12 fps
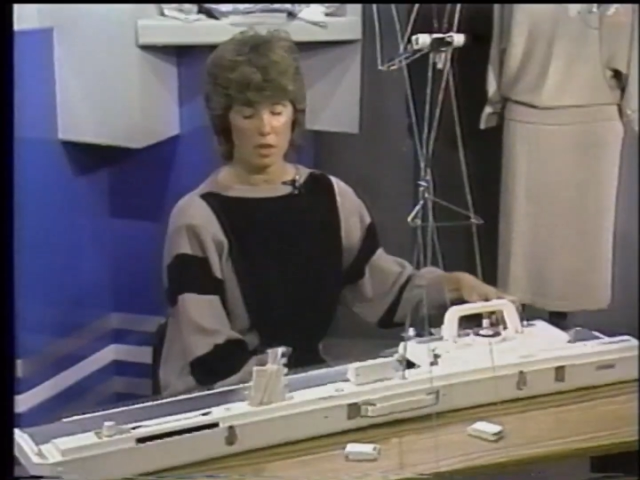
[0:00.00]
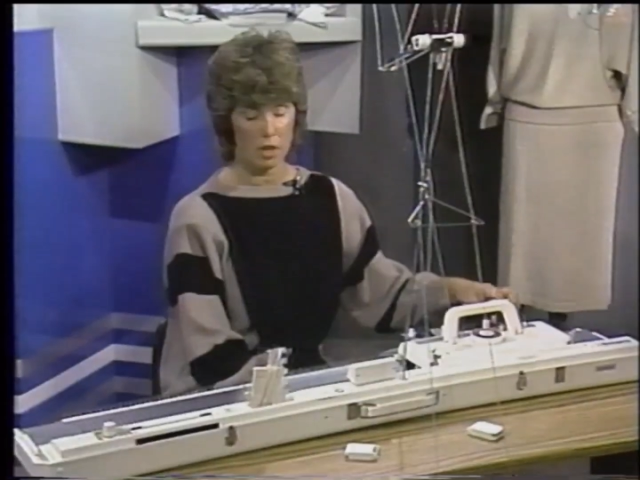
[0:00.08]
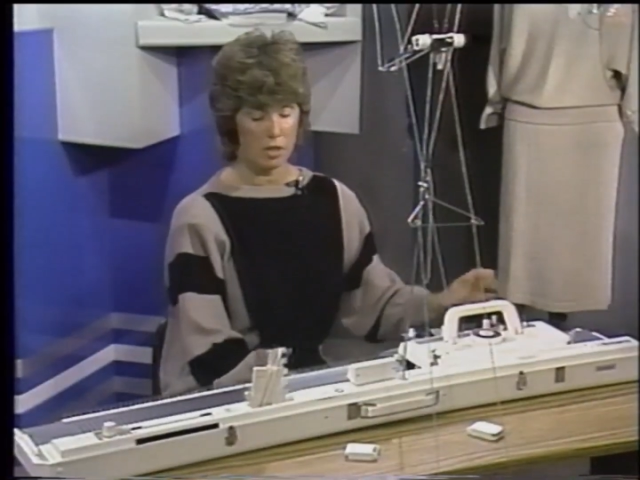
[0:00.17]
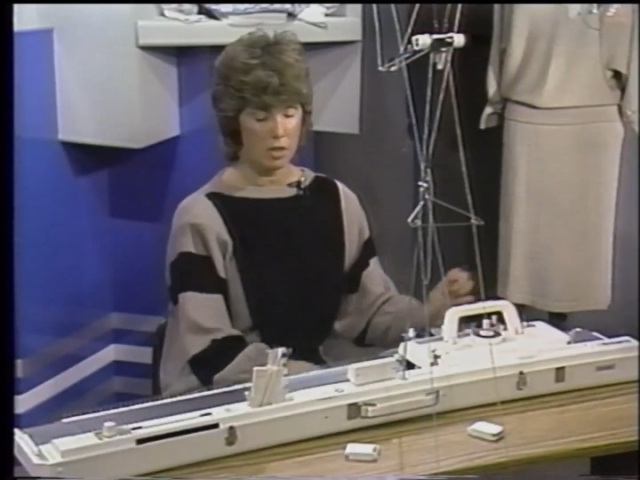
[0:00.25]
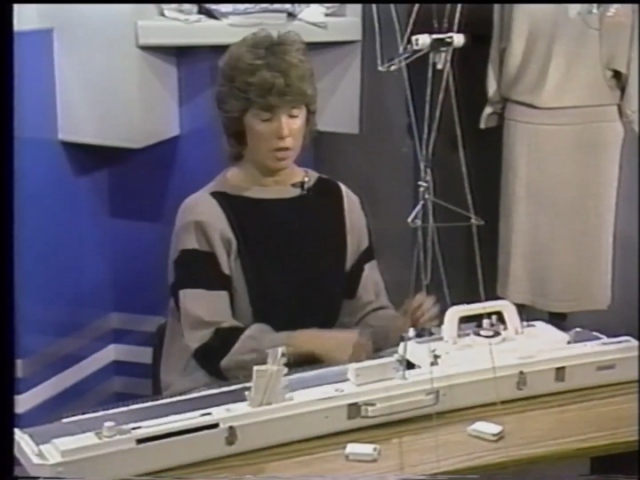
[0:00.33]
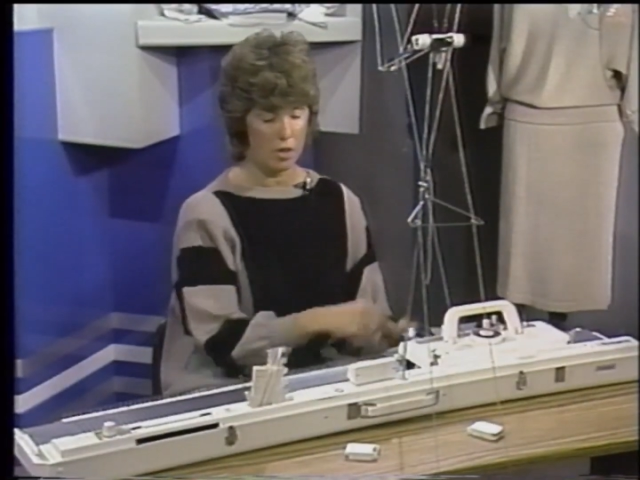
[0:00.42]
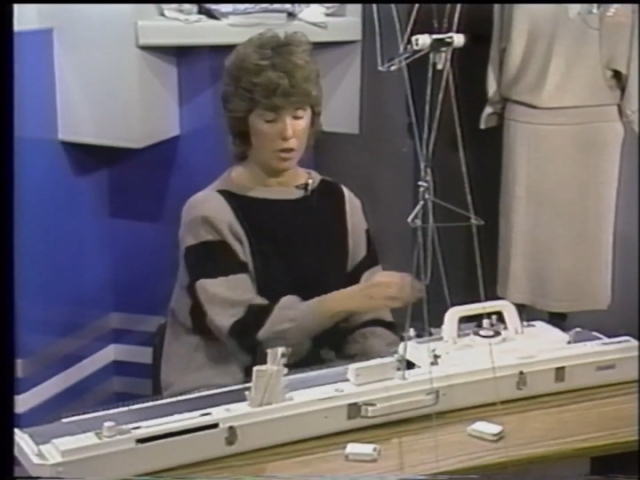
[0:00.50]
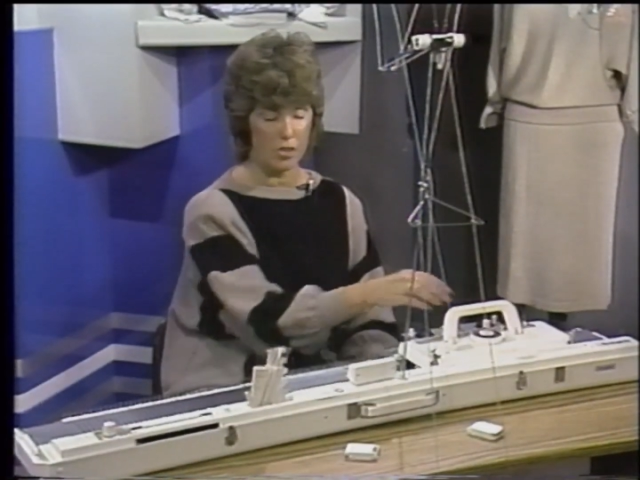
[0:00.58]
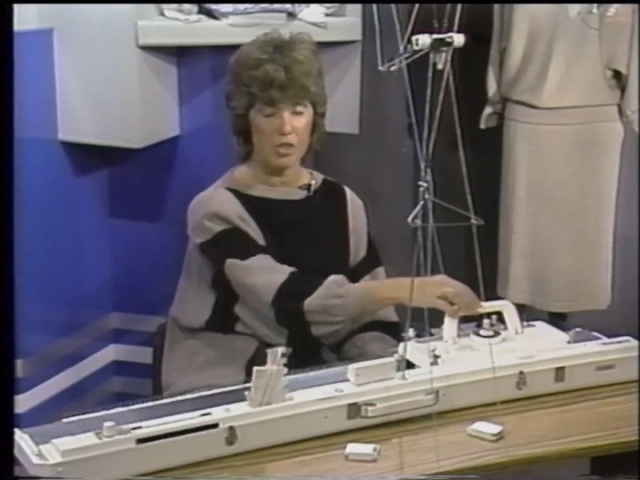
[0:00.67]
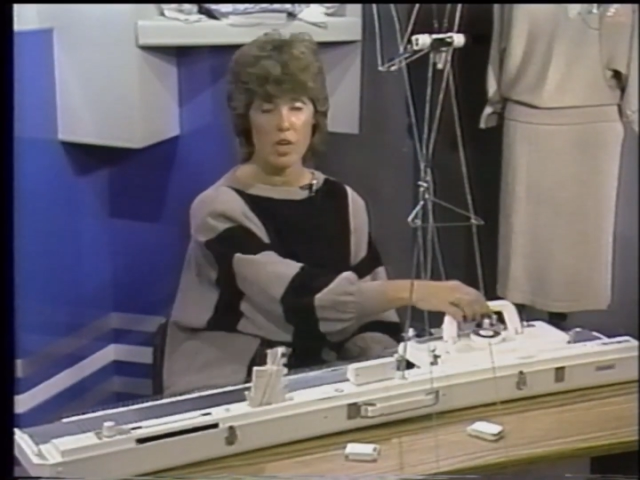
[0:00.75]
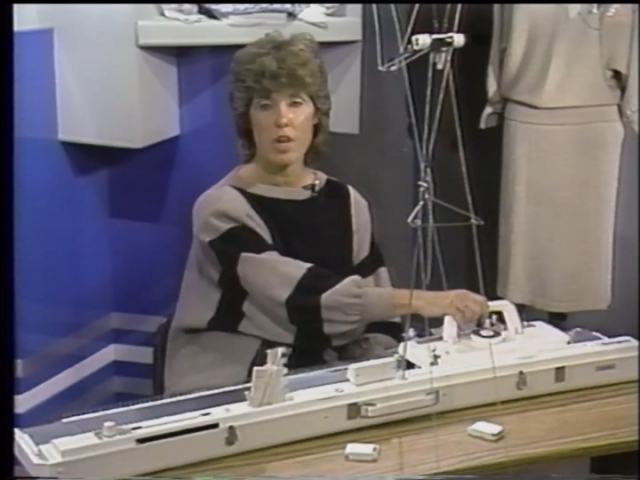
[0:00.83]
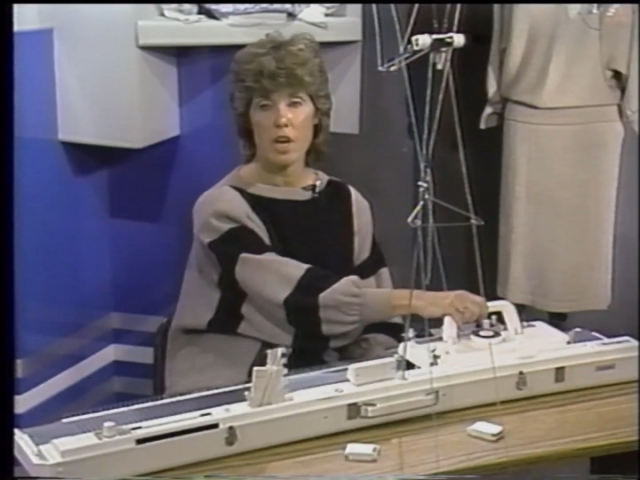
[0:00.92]
on the
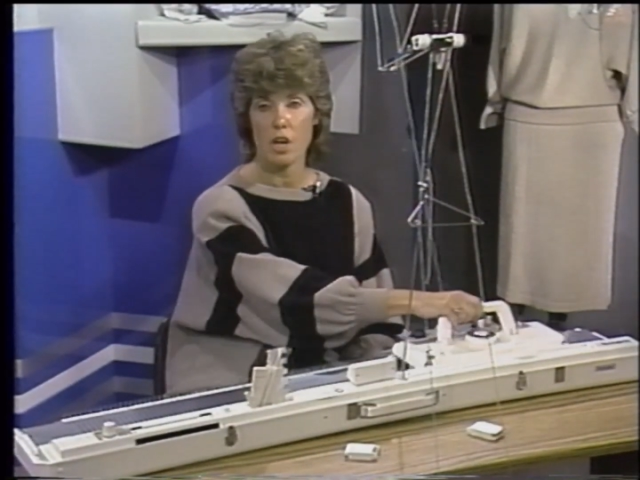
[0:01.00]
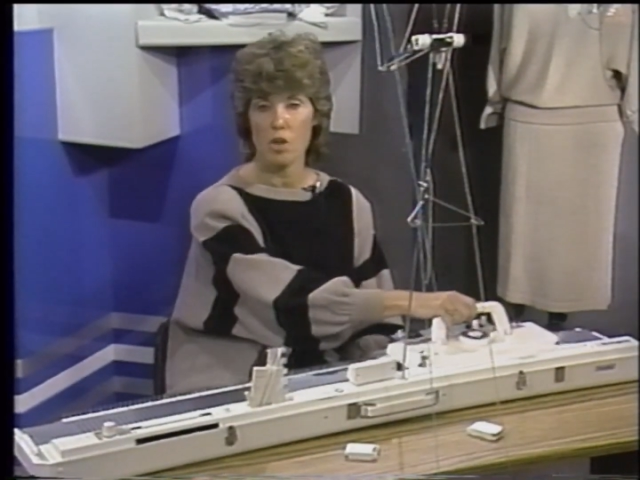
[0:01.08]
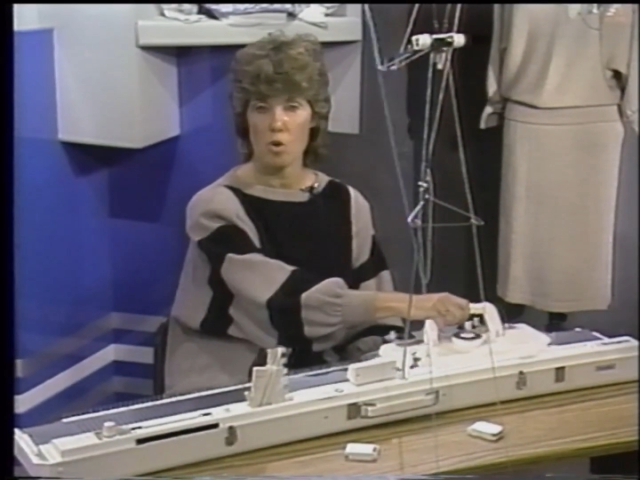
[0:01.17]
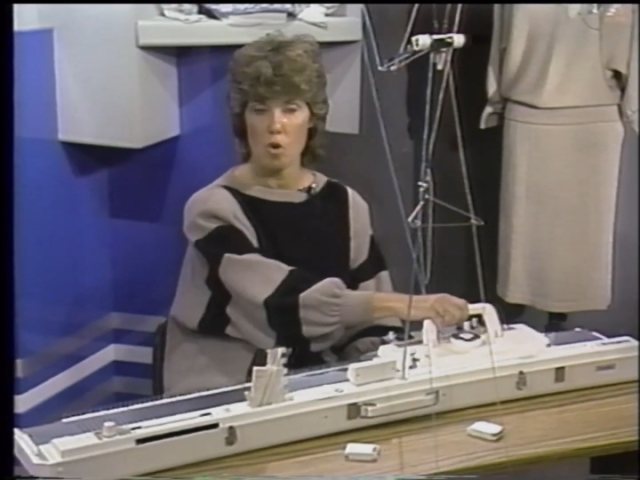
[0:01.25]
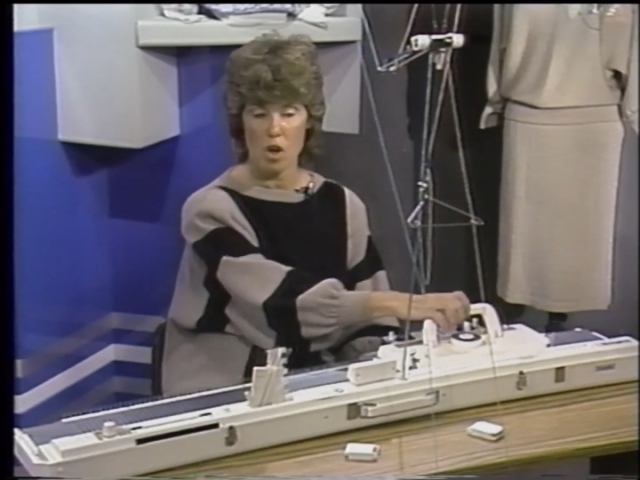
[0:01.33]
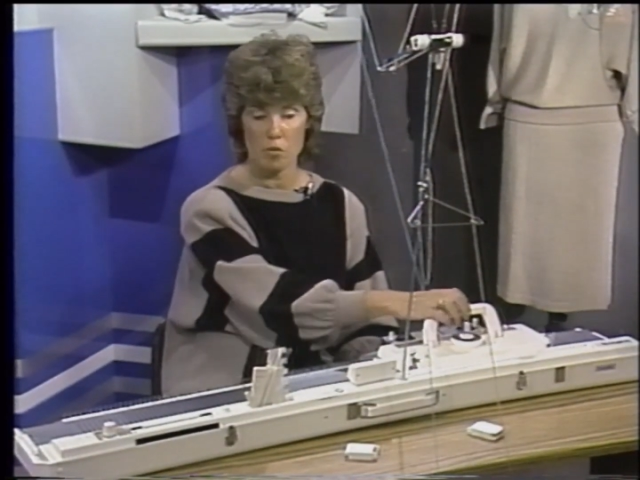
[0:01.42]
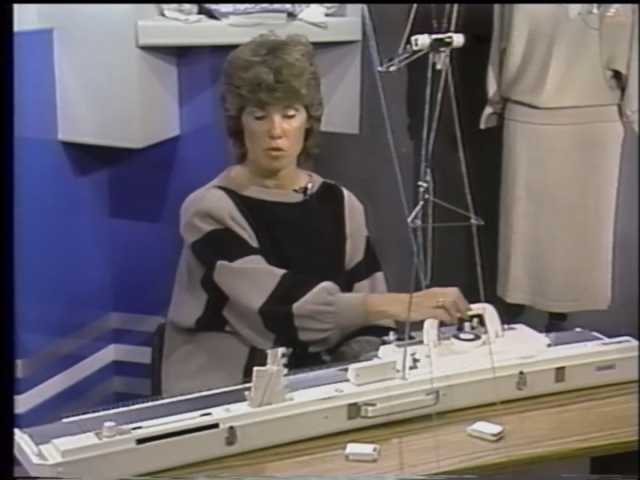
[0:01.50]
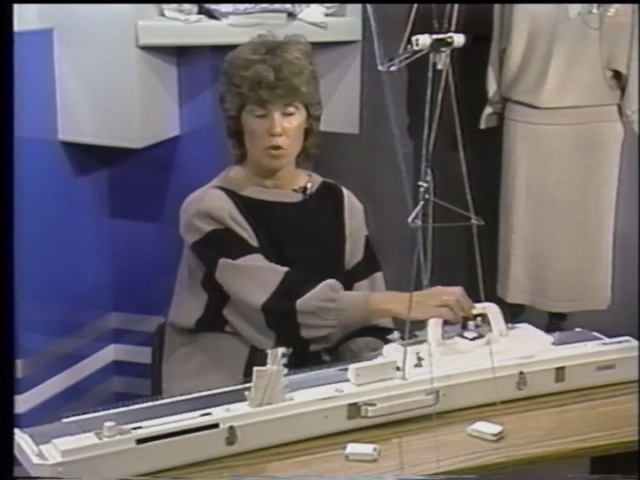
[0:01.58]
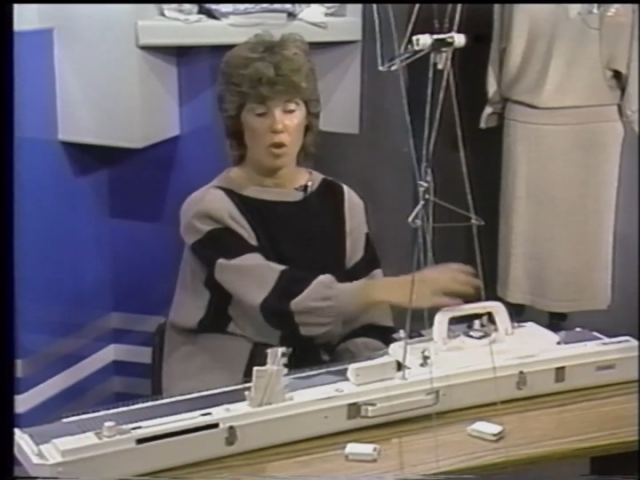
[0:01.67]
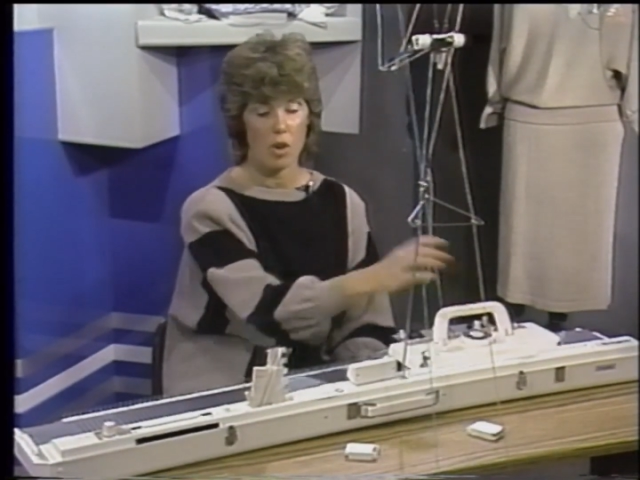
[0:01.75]
carriage, and go on,